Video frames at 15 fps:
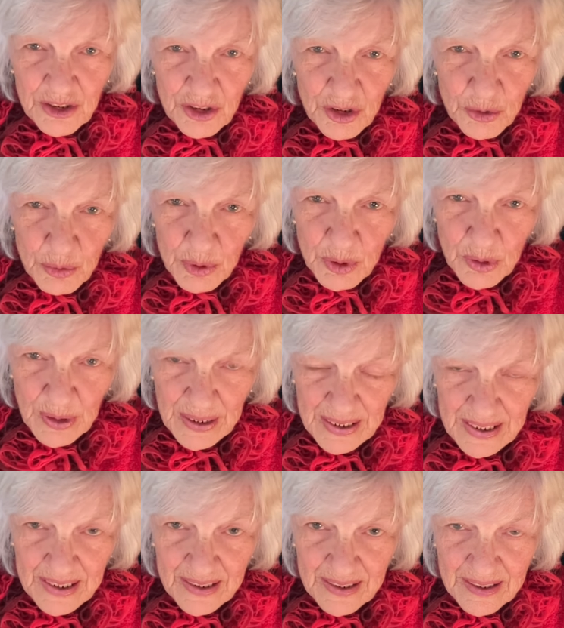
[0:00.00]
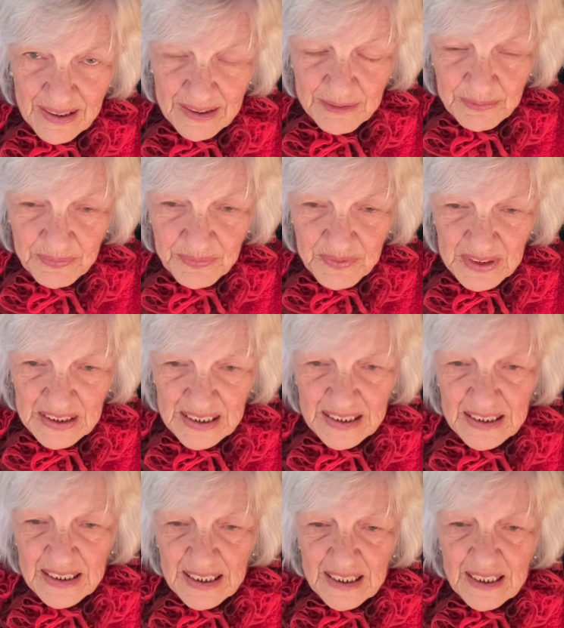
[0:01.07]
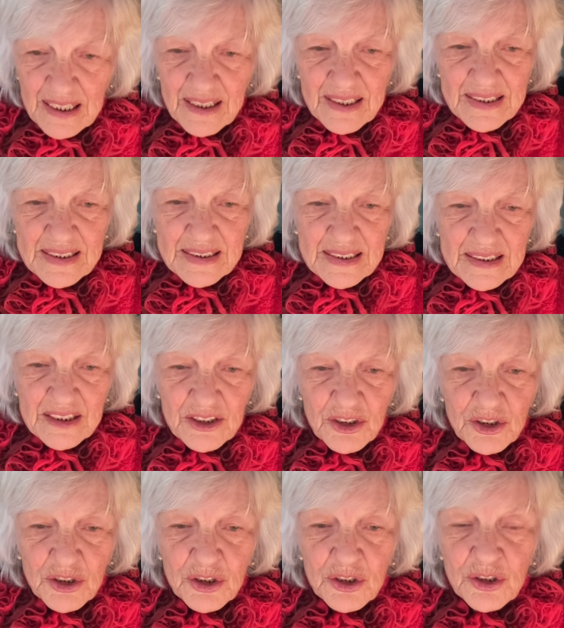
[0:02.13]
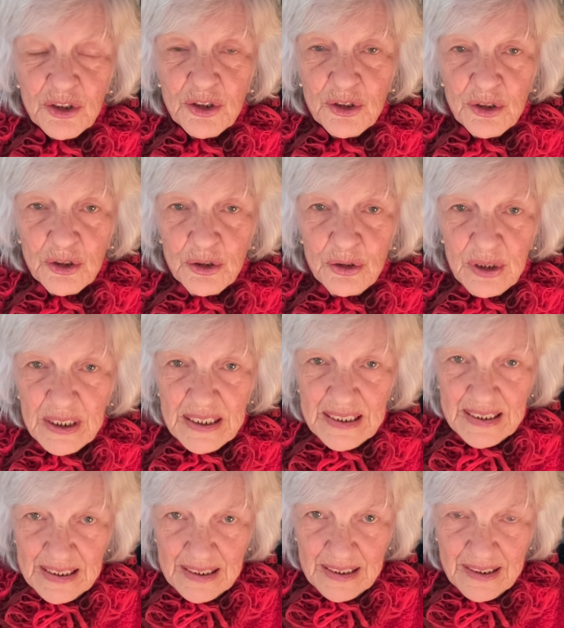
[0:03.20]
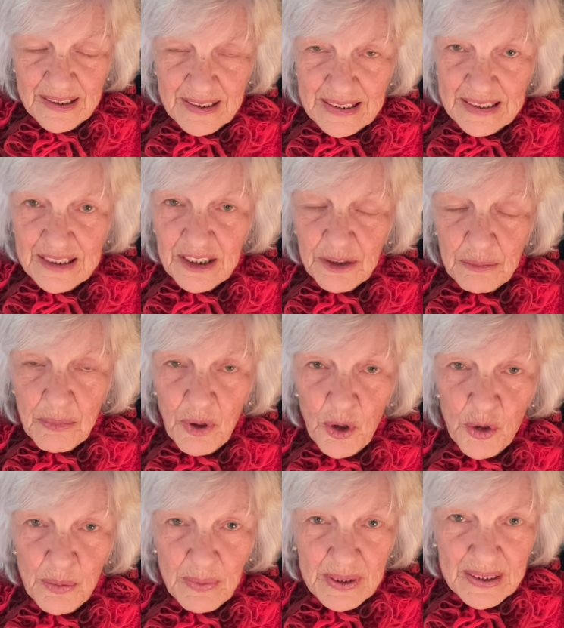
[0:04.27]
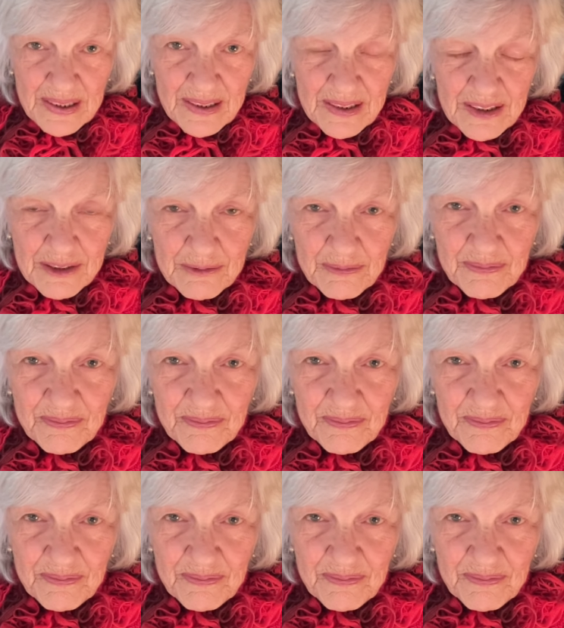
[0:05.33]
you will hear any guidance you need in the moment.